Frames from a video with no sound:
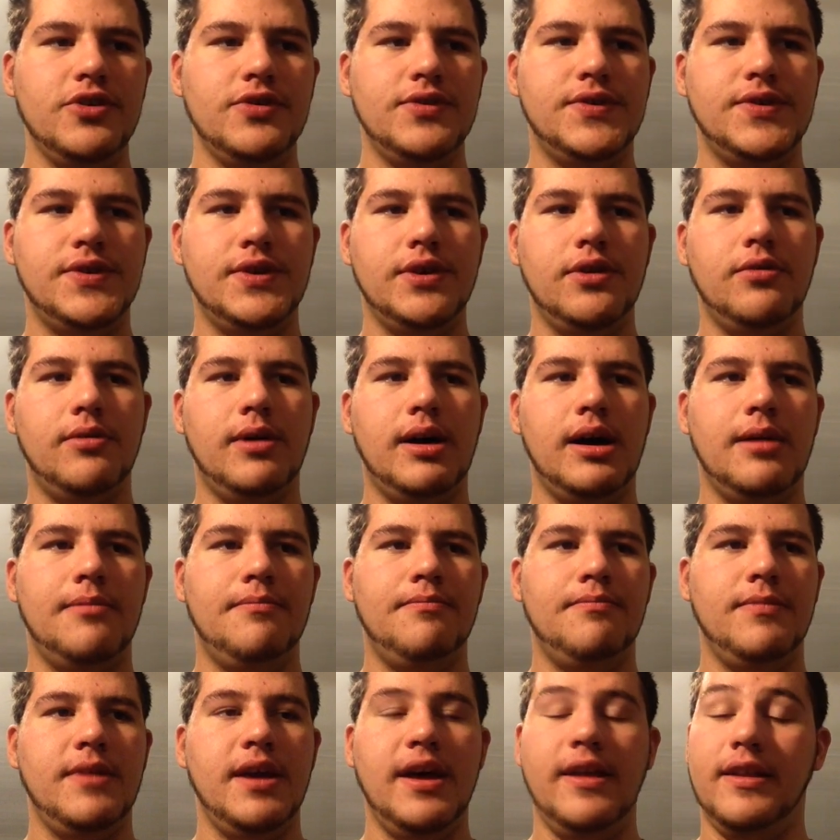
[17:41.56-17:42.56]
so
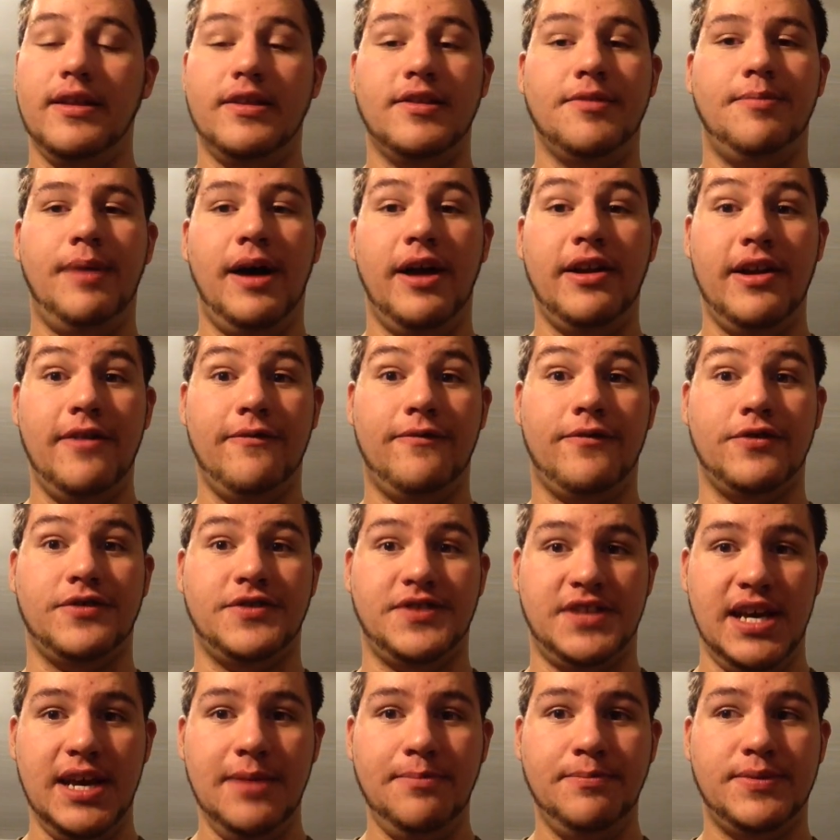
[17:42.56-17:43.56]
um, yeah, that's about it for
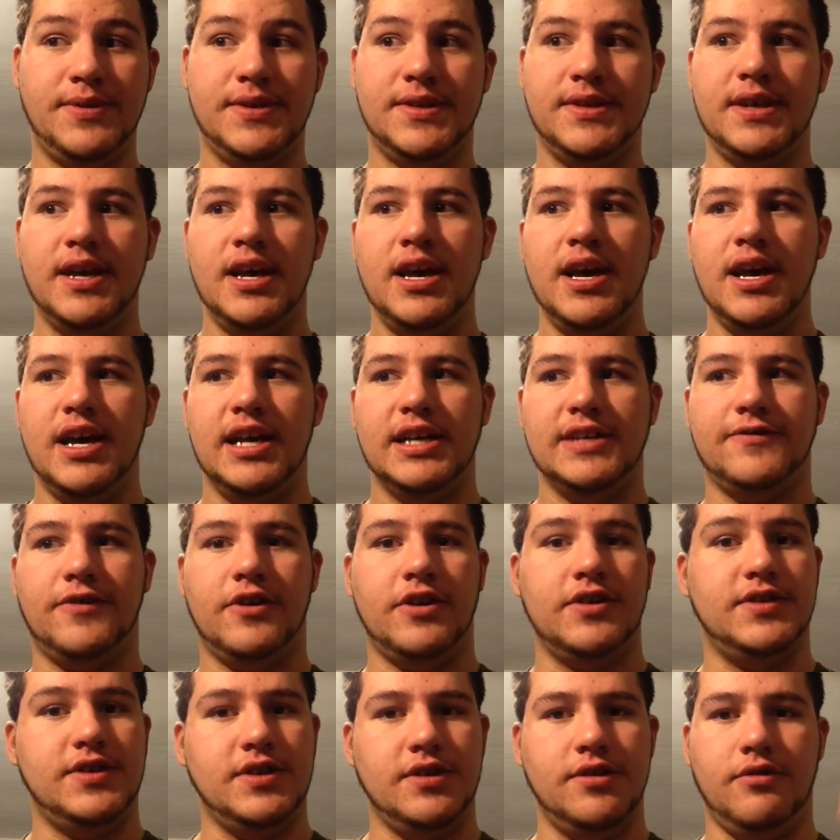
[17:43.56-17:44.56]
tips as
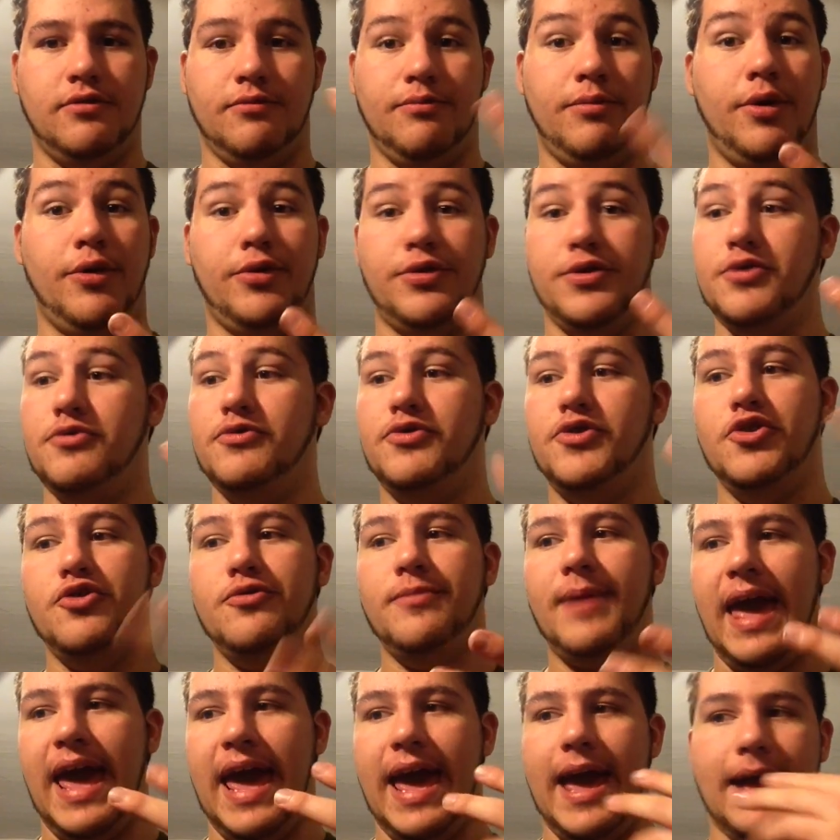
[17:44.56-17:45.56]
far as you know both
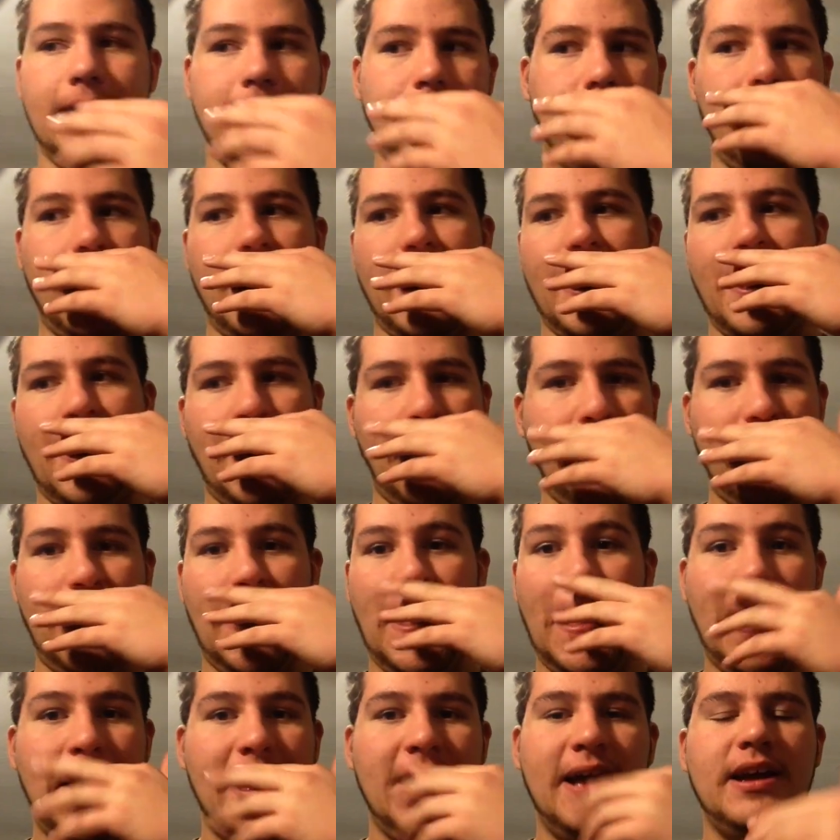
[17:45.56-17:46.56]
YouTube and uh,
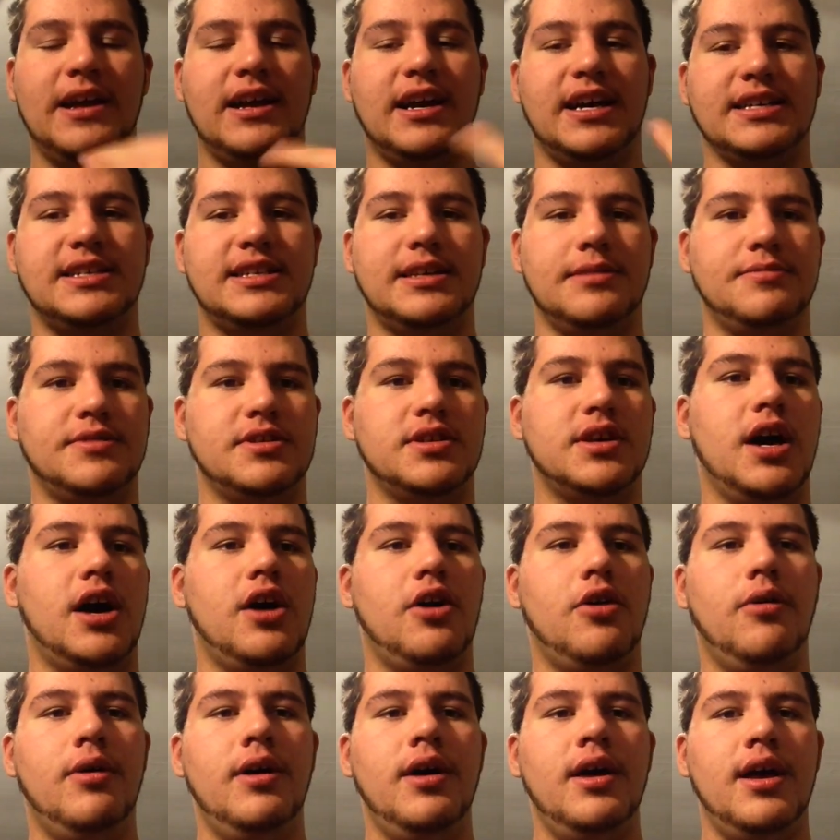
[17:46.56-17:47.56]
customs
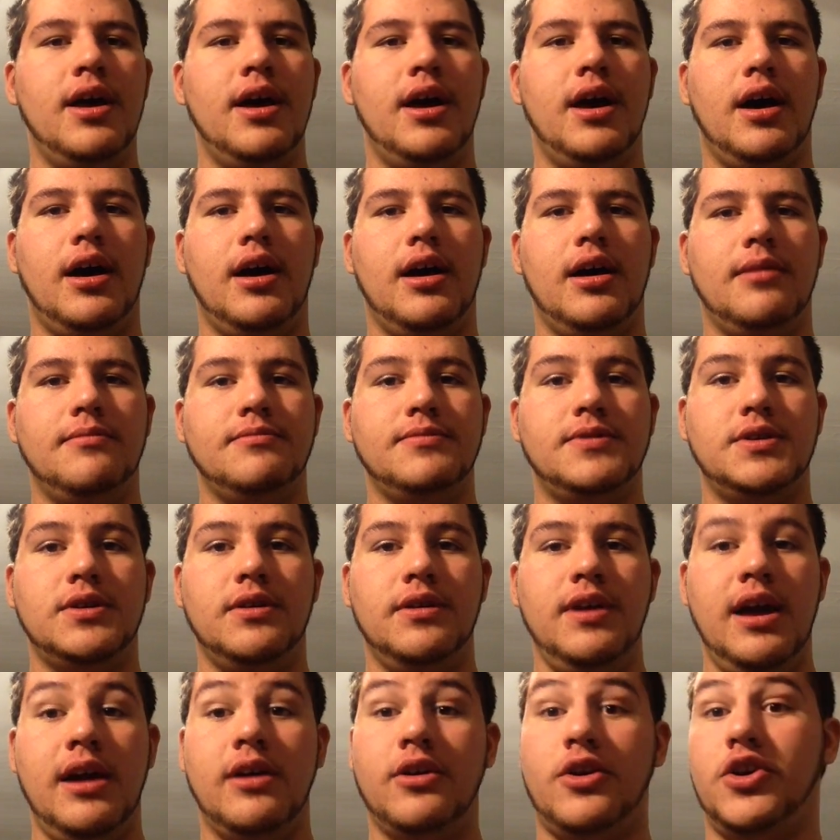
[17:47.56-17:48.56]
go. Um,
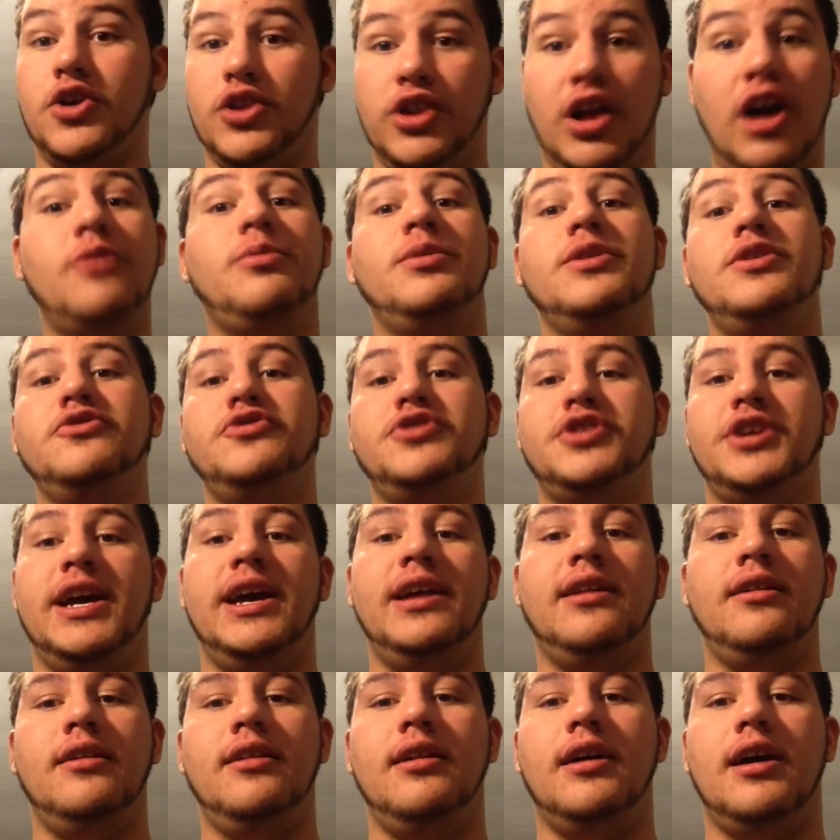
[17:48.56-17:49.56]
so yeah, good luck with your
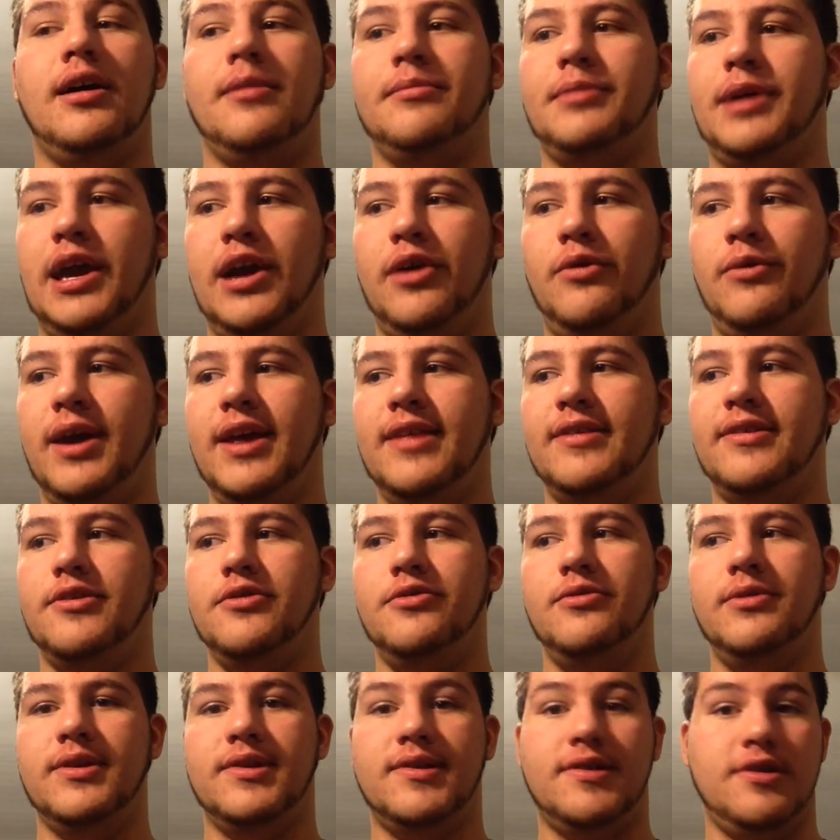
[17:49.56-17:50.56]
channel. Um, can't wait
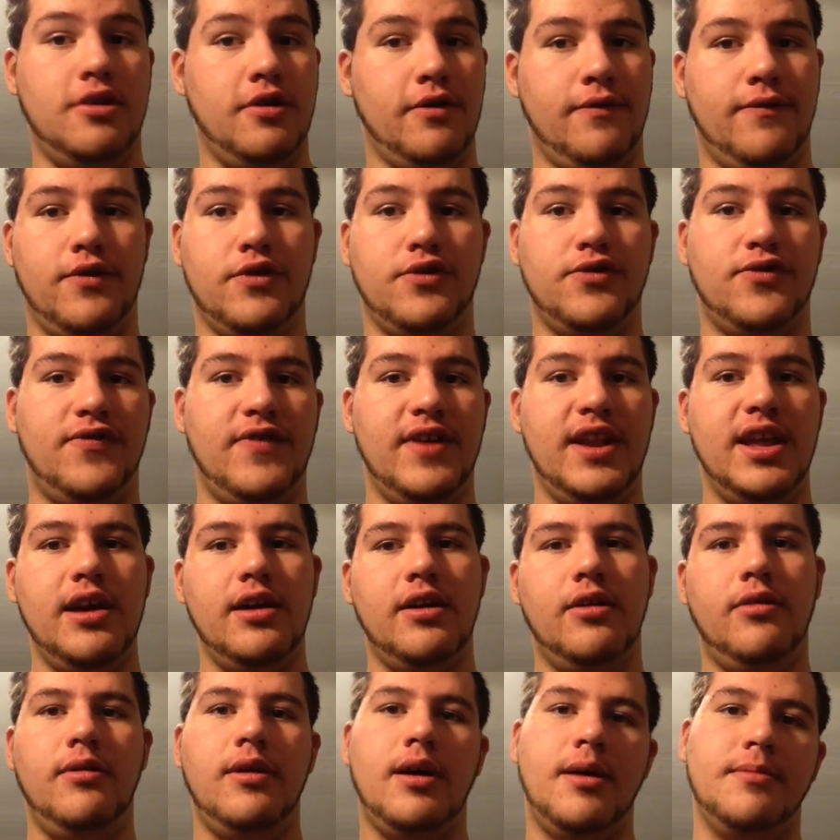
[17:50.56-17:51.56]
to uh, see your first
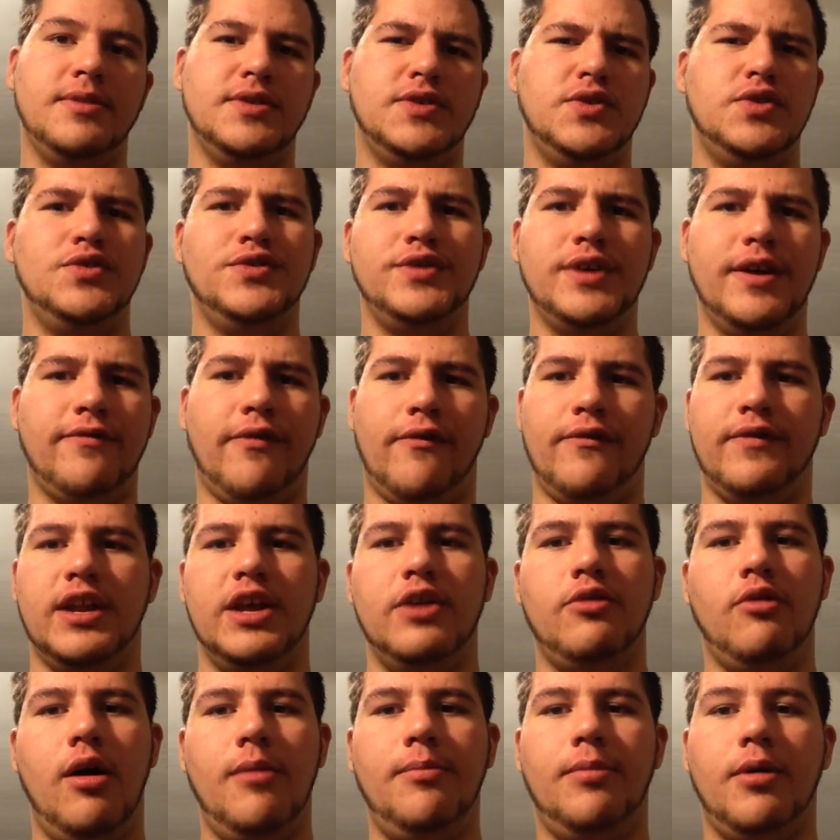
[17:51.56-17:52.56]
video. Um, as soon as you have a
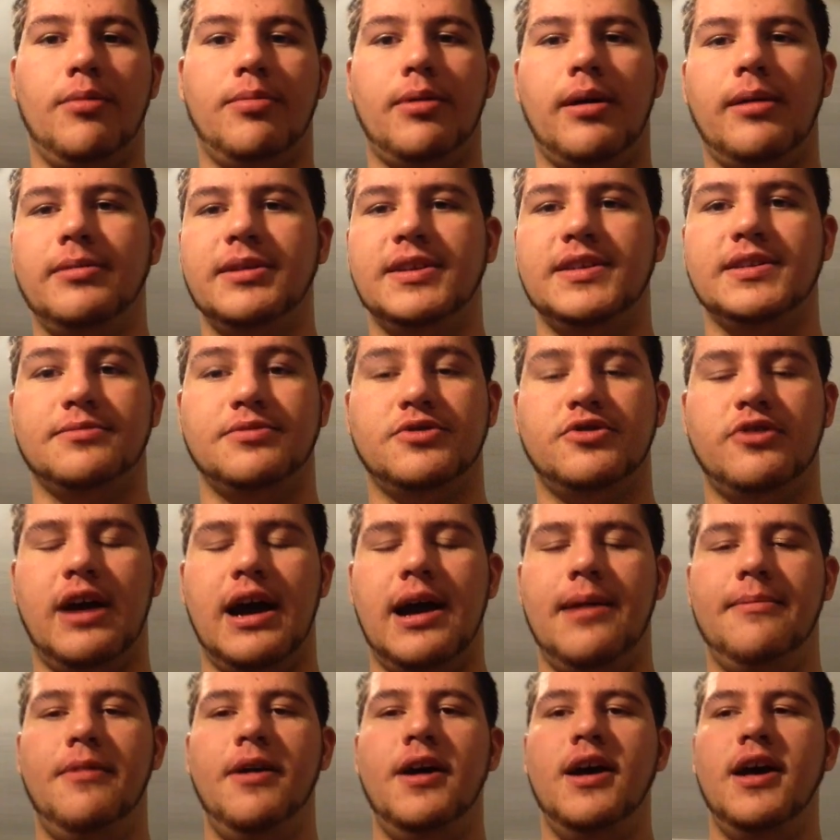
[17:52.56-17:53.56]
video up, I'll probably
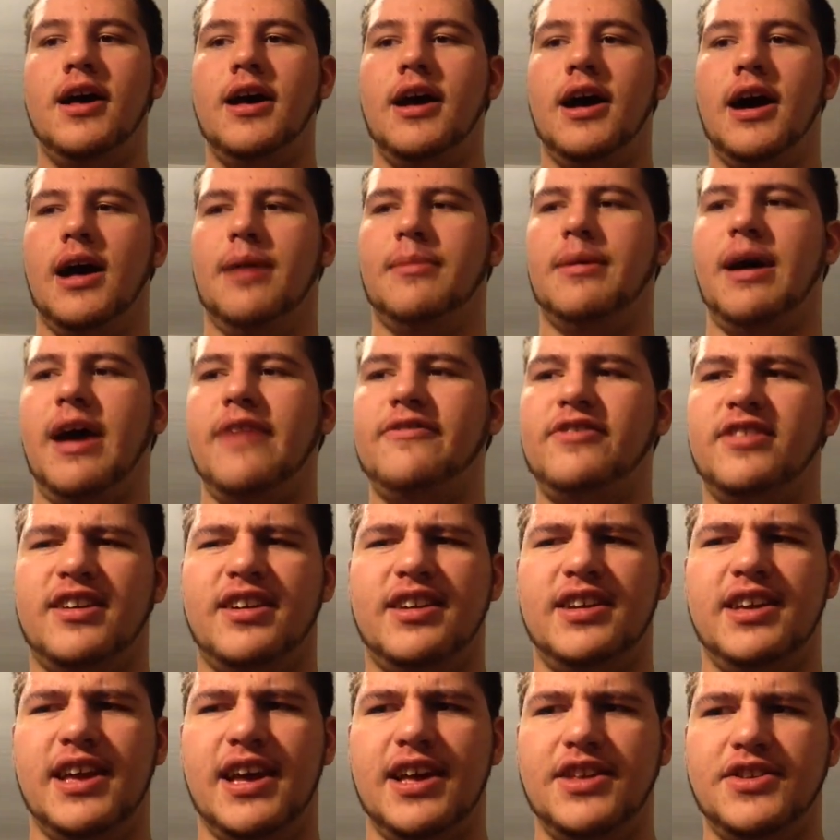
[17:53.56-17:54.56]
subscribe. Um, I haven't
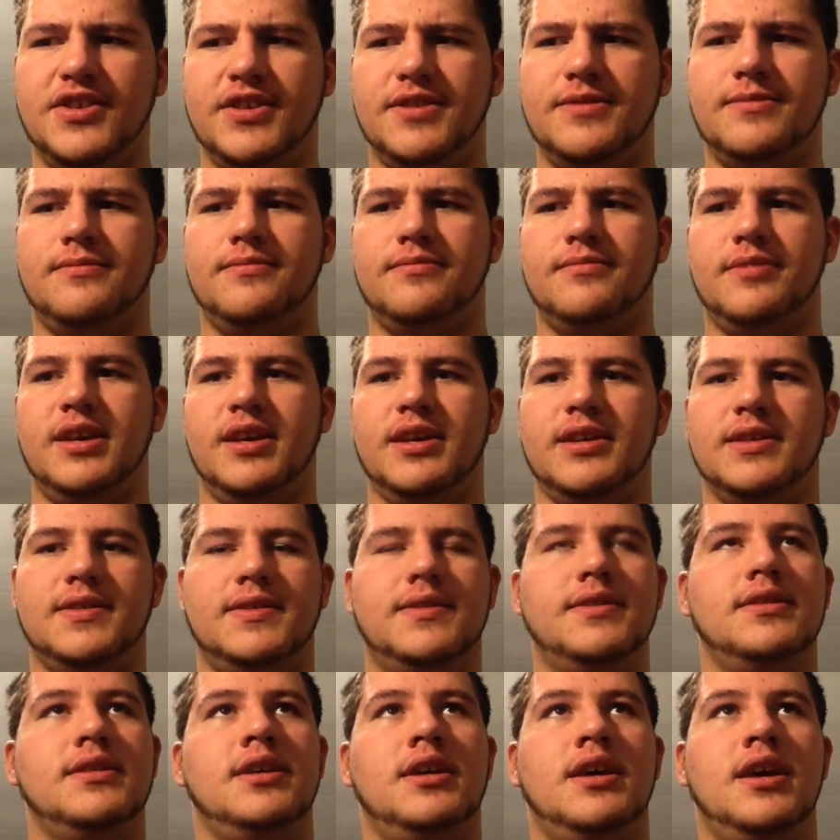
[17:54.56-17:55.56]
done it yet just
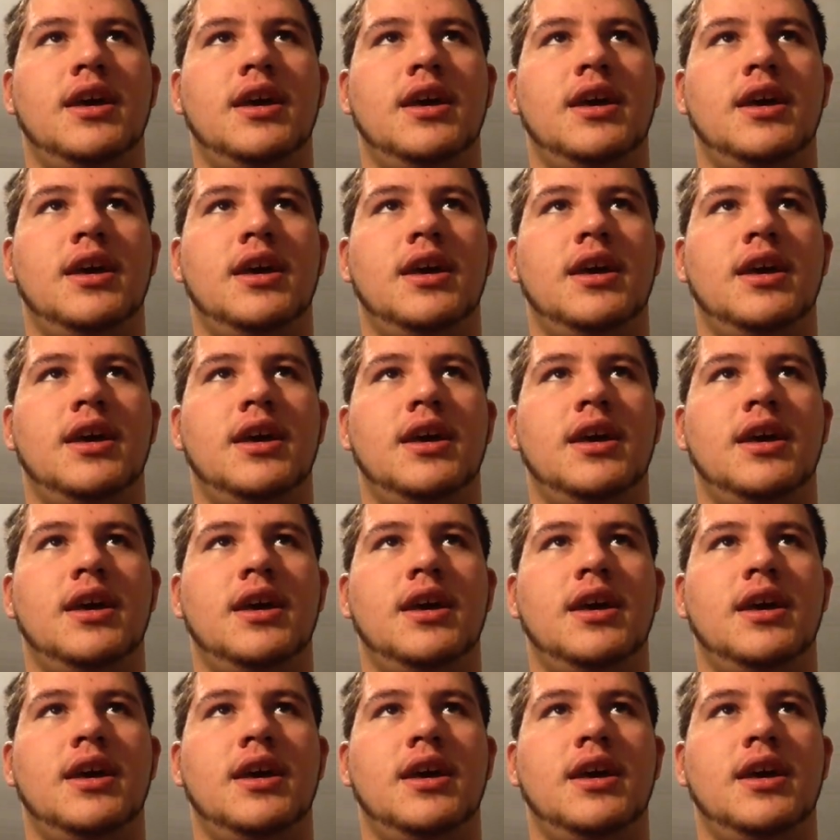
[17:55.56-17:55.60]
because,